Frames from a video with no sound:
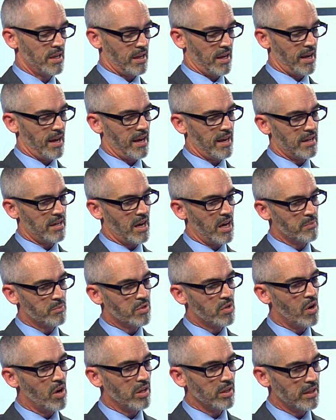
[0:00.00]
and I'm
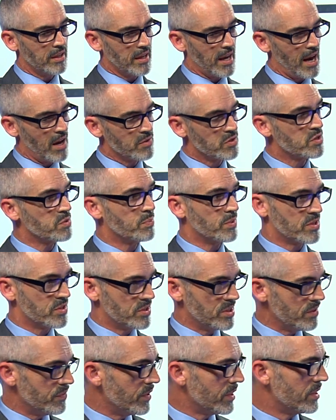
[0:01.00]
calling out
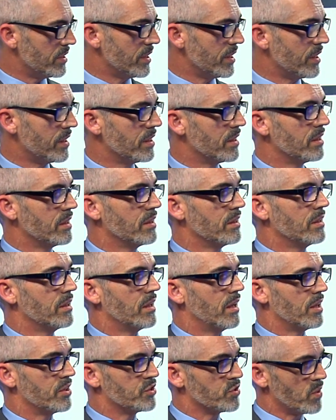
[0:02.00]
specifically
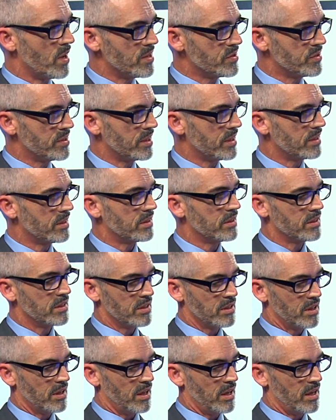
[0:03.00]
addressing
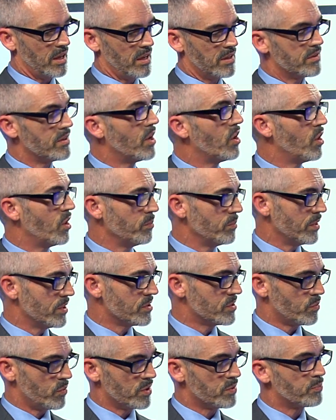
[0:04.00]
the
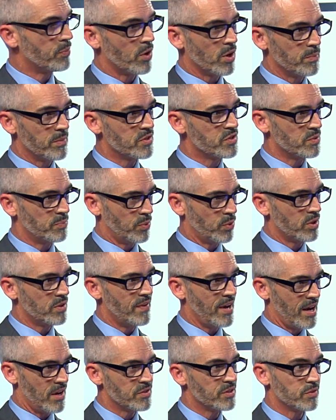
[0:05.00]
homeless with permanent supportive
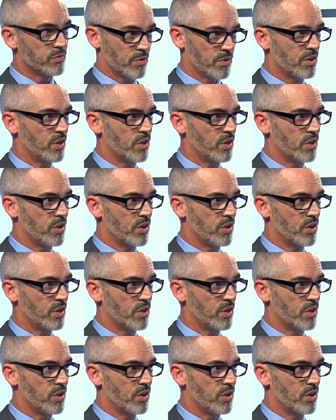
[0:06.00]
housing for the